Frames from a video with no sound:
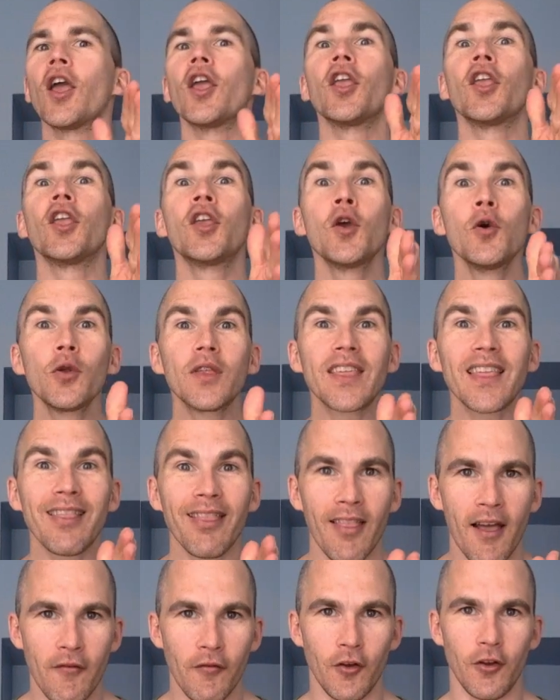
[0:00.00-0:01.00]
youth
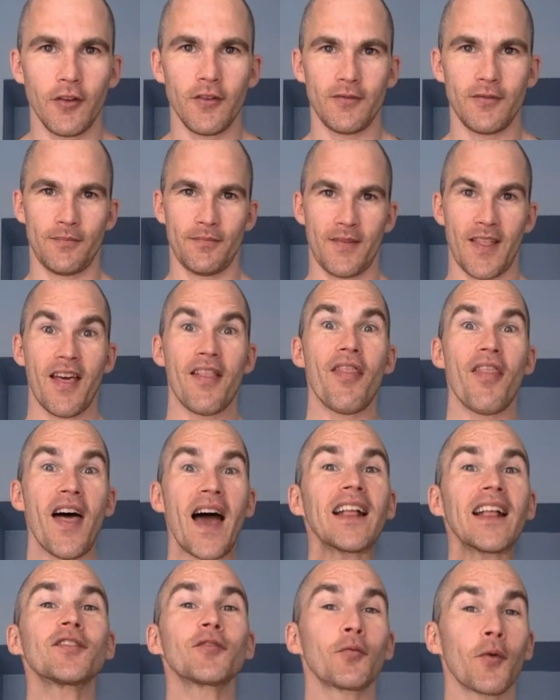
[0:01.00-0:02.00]
level.
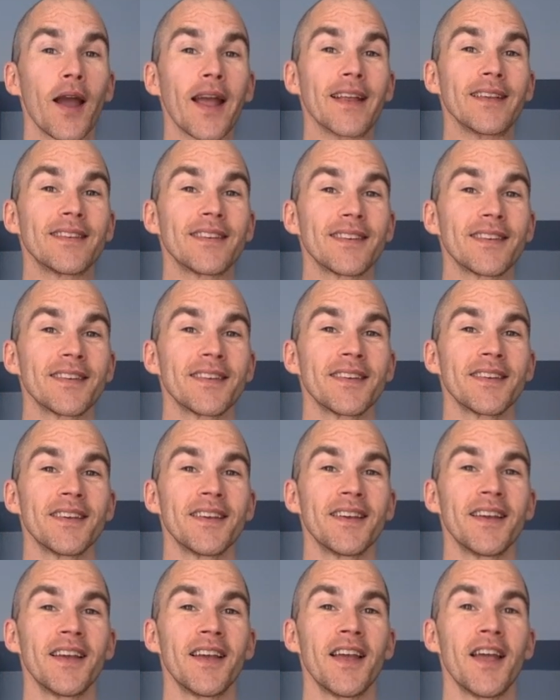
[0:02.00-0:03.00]
That's right.
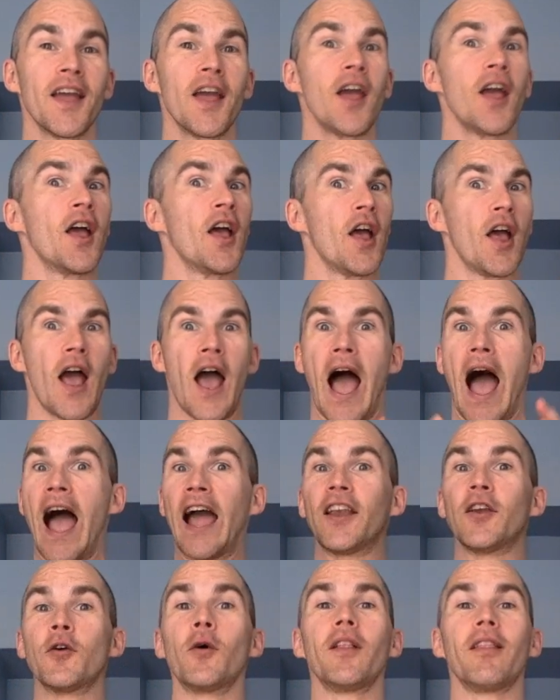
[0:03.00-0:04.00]

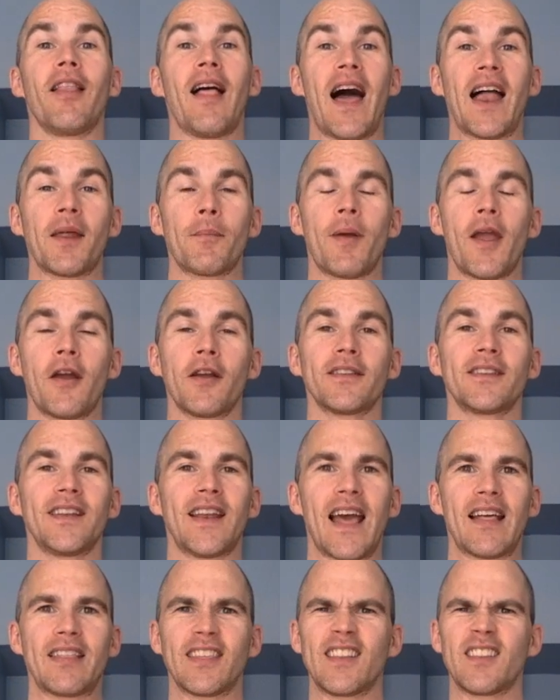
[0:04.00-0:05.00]
I know a lot of parents and
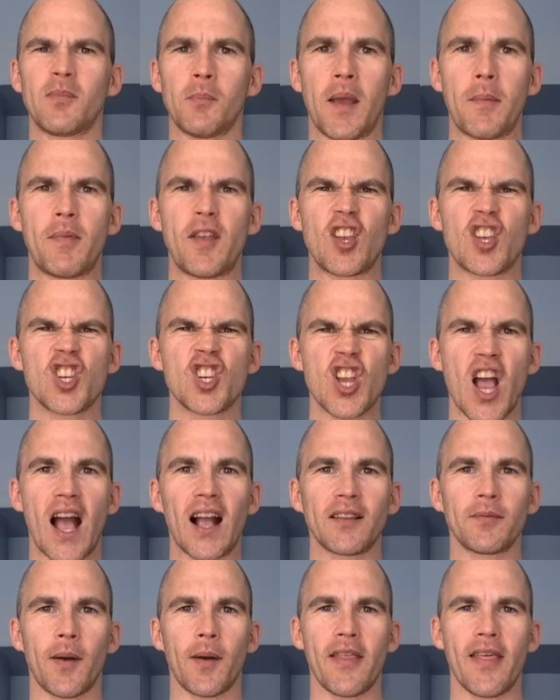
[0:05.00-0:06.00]
athletes might be
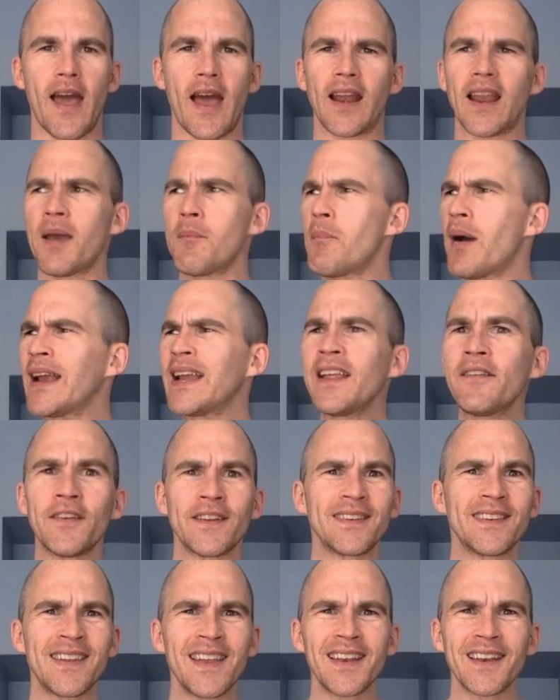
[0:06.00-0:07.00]
shocked by that and might
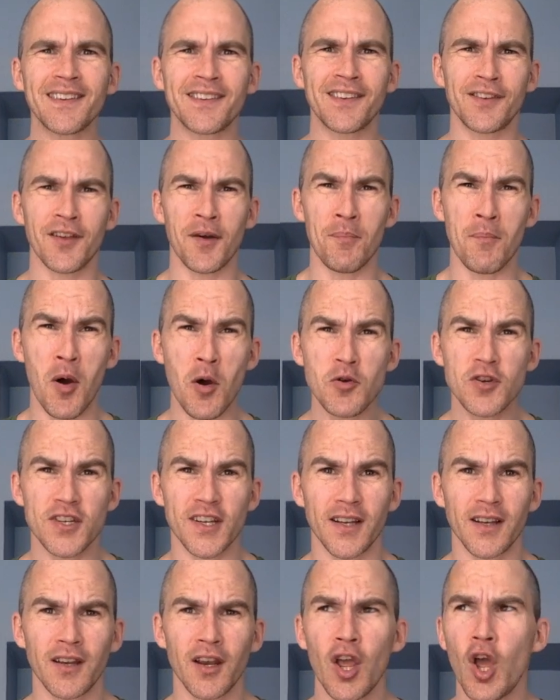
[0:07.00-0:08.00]
even see it as a
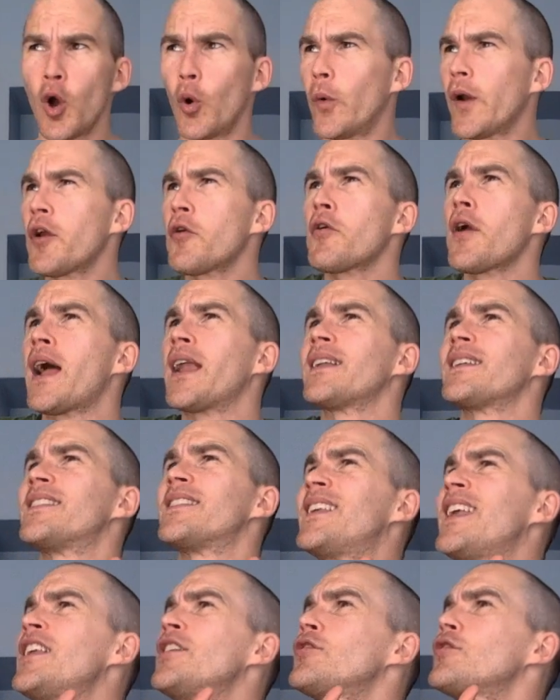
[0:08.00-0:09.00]
demotion. We were on a
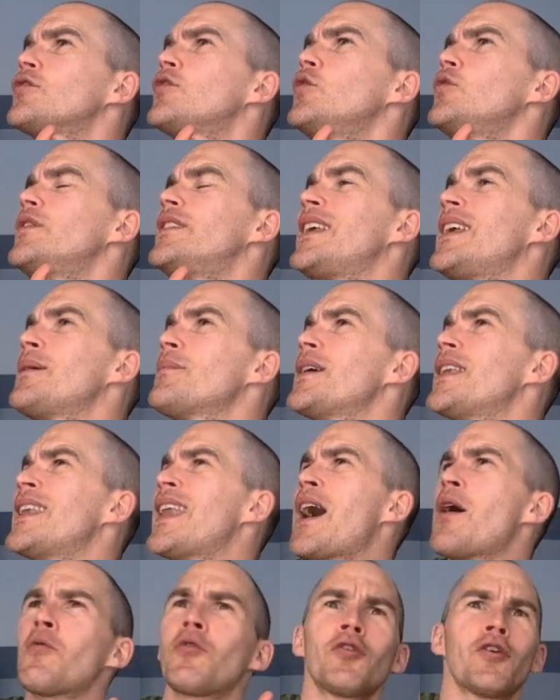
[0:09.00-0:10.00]
senior 2 team and
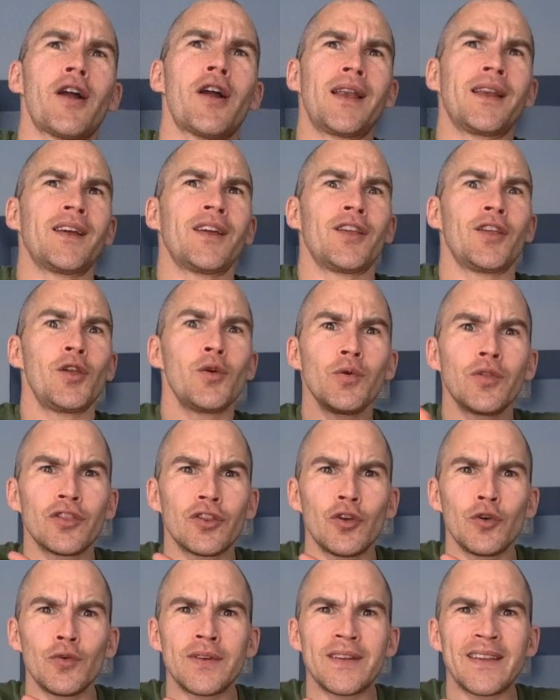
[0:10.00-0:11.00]
now we're on a youth
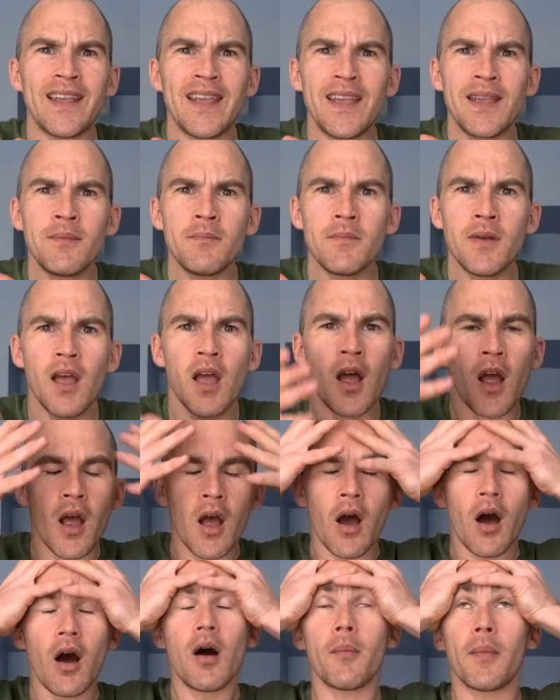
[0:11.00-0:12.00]
2 team?
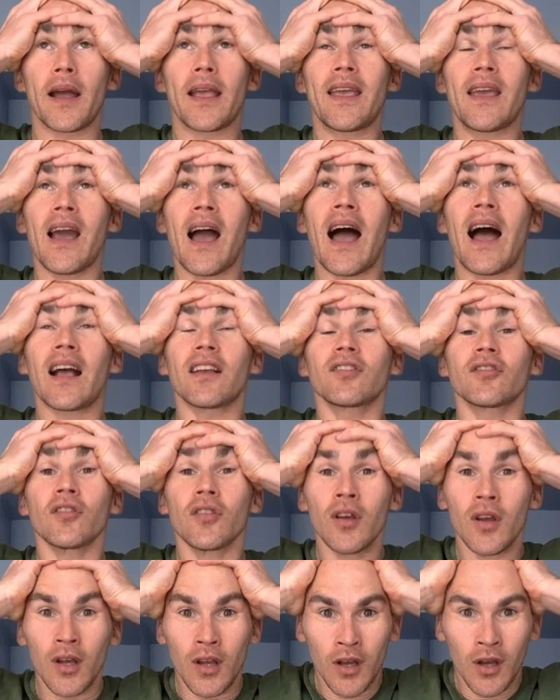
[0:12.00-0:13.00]
Oh my gosh,
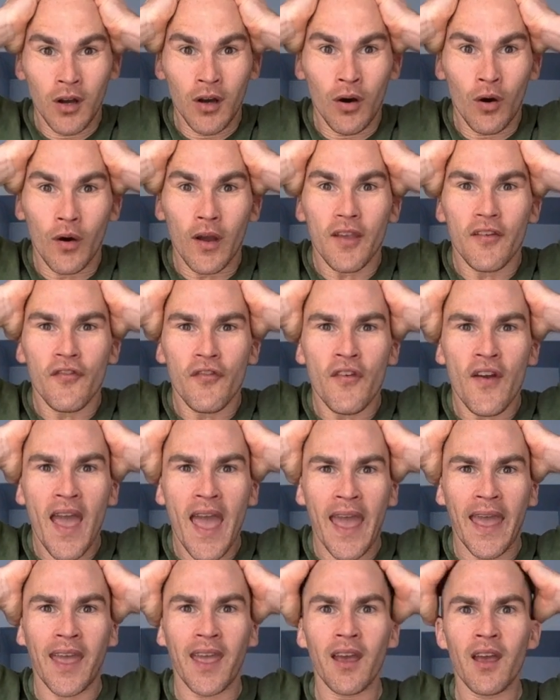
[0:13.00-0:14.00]
oy
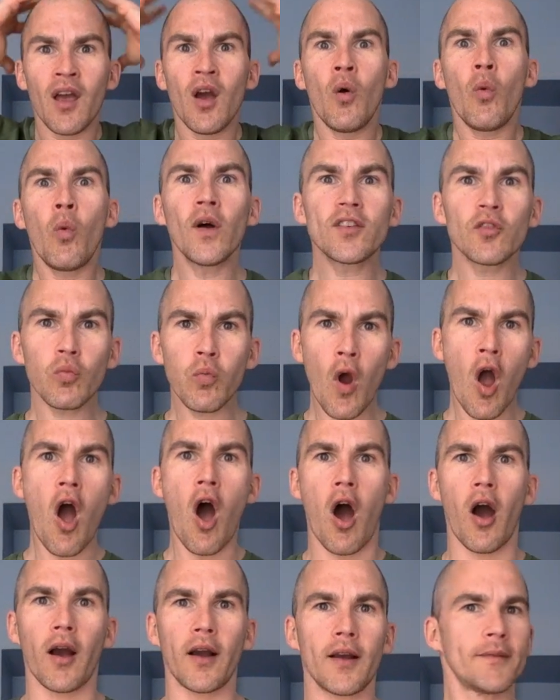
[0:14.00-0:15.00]
vey, what's
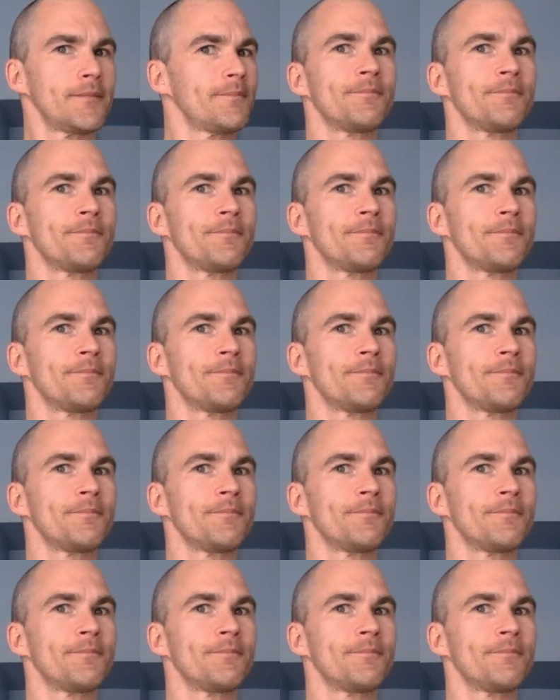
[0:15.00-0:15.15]
wrong?